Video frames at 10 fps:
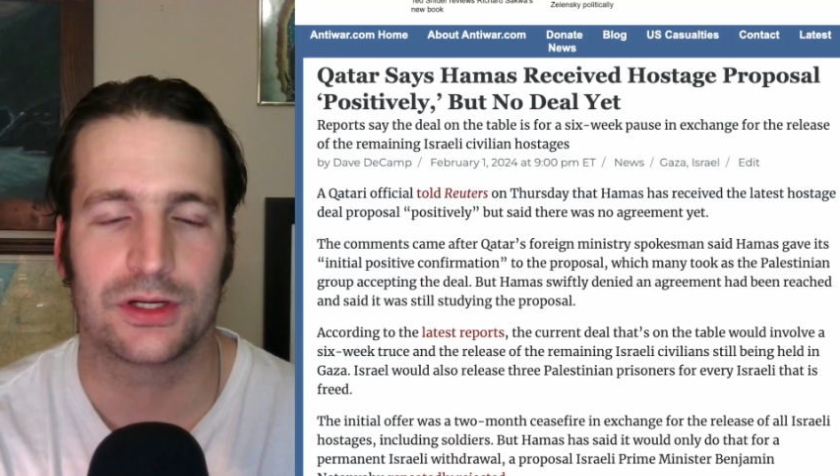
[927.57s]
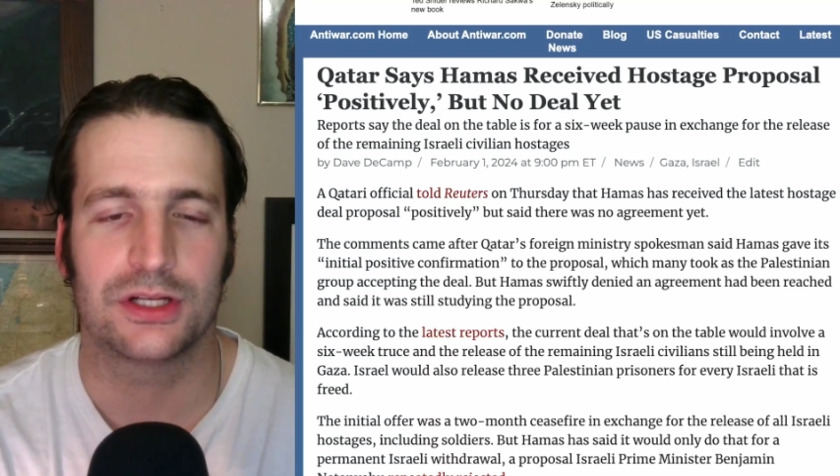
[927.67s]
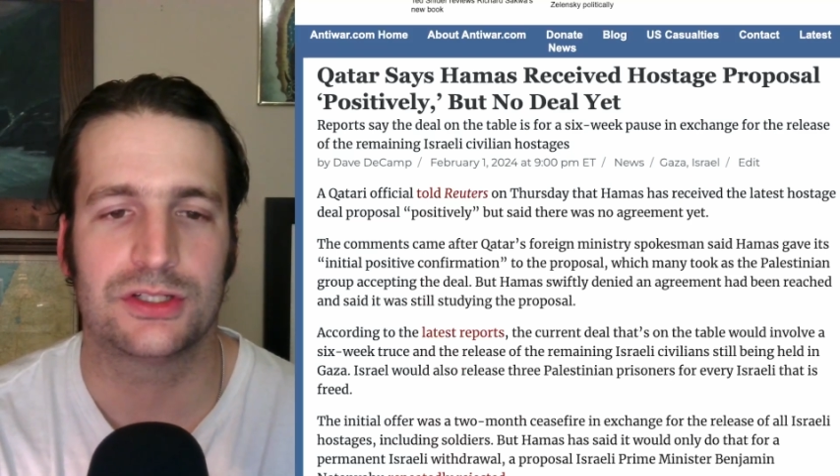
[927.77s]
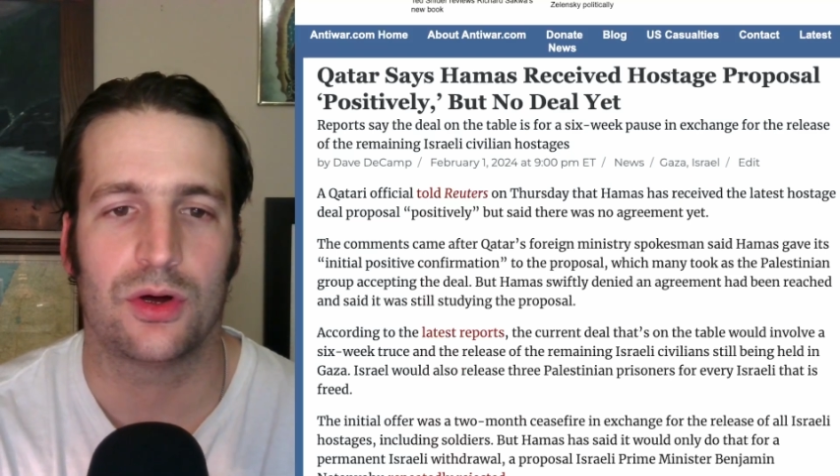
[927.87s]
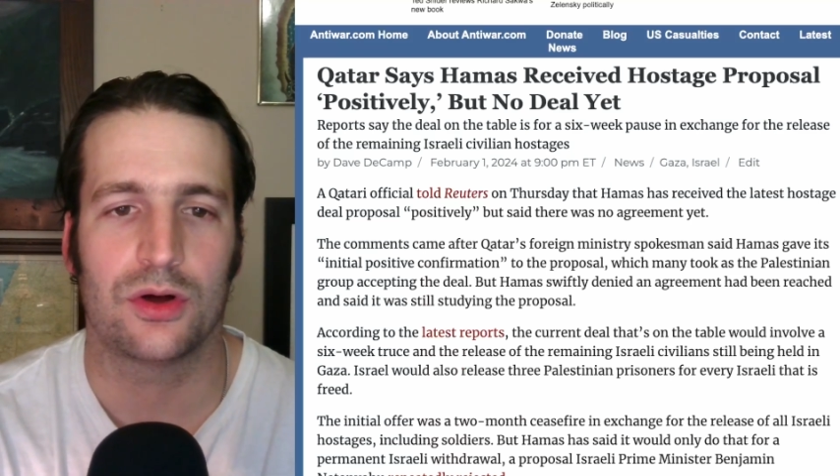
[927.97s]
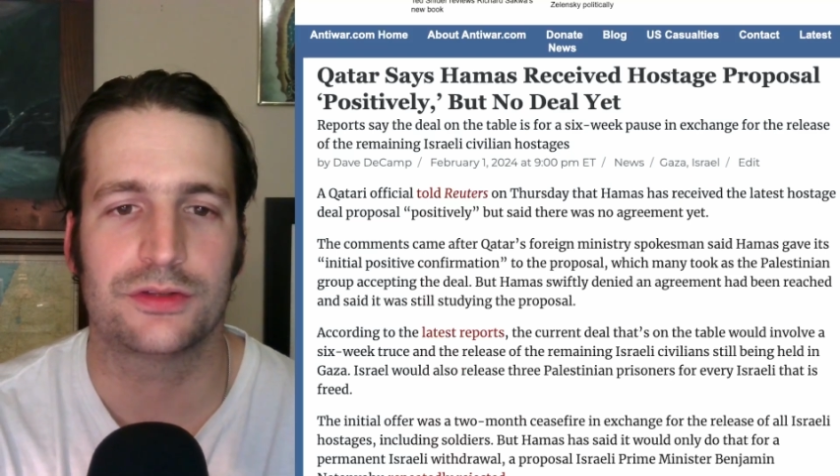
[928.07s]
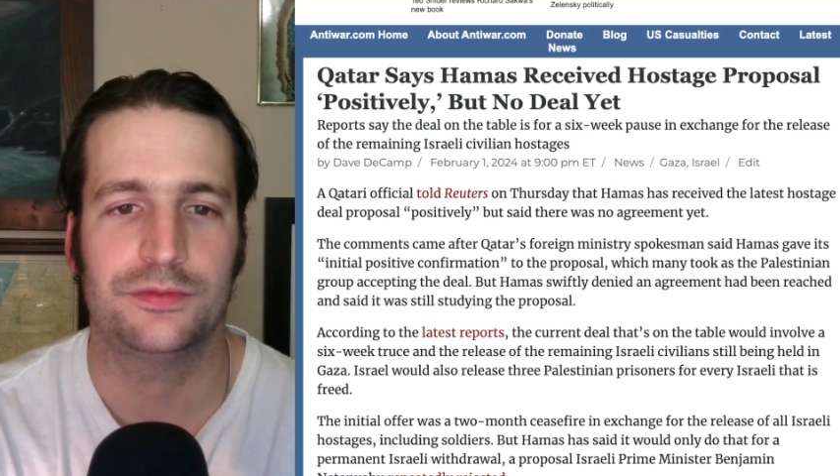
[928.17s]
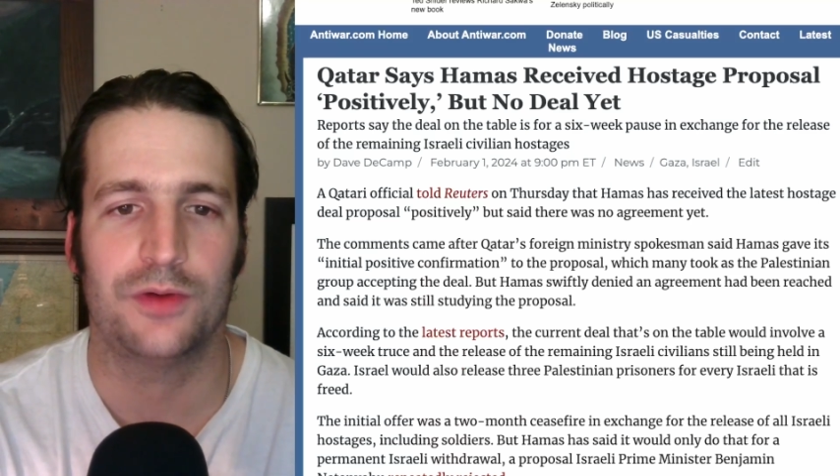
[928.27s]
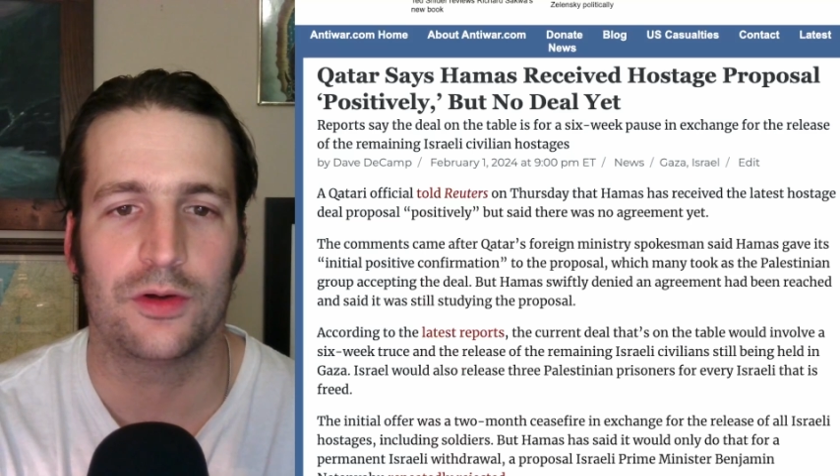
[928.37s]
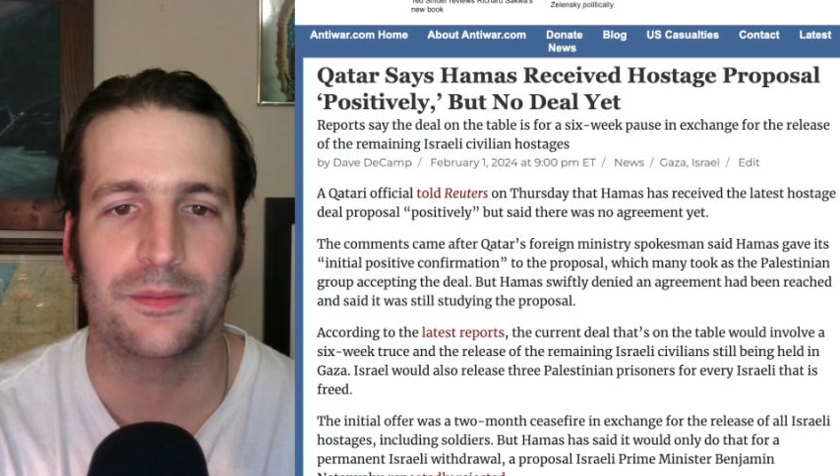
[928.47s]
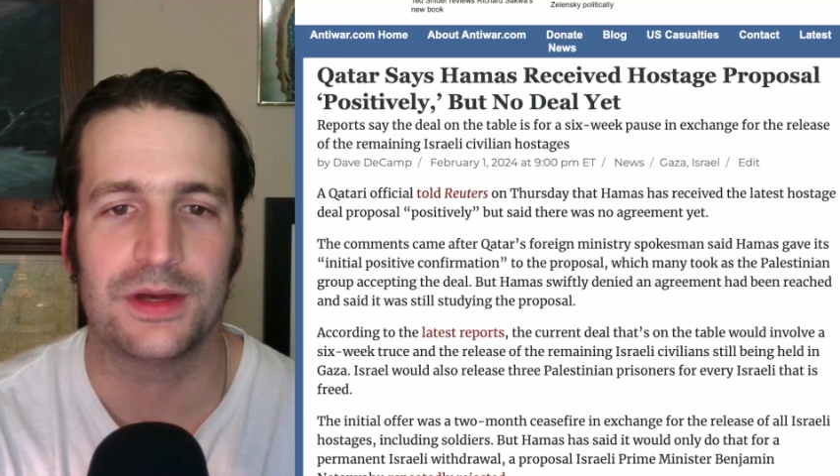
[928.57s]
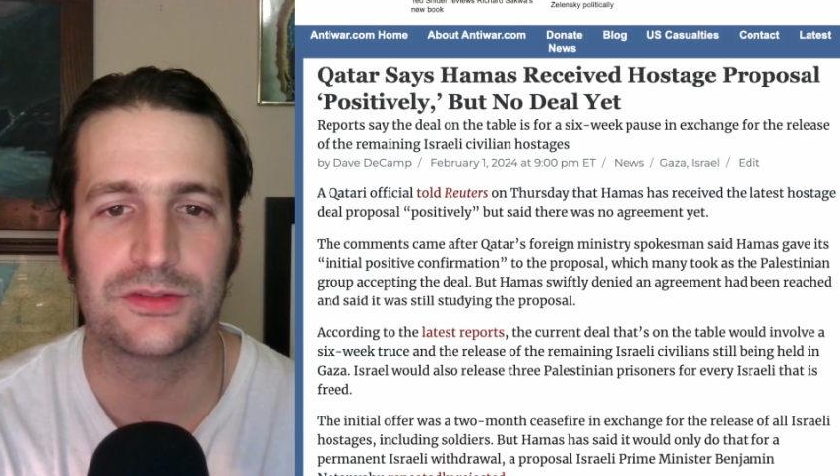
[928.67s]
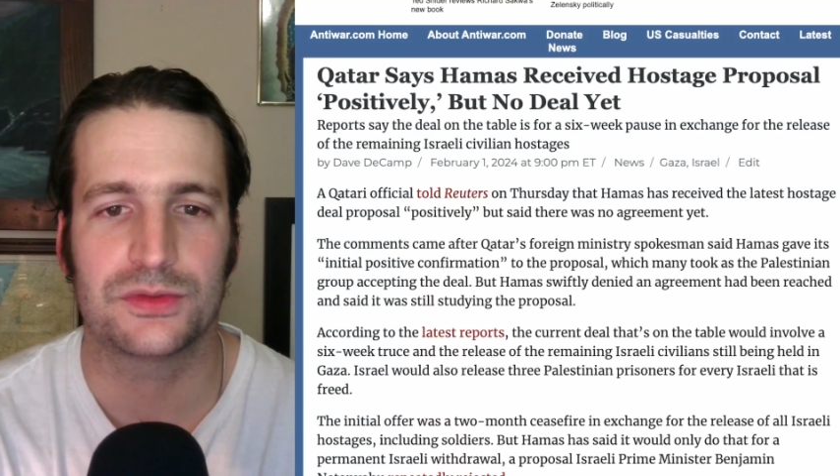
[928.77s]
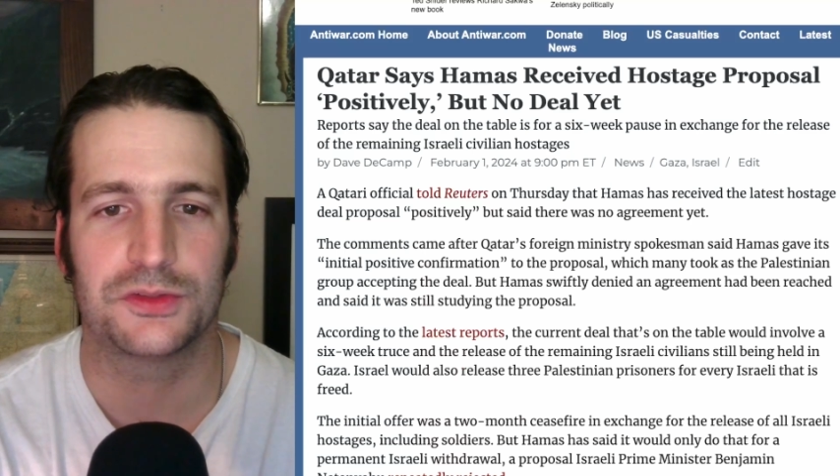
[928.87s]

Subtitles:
Qatar's foreign ministry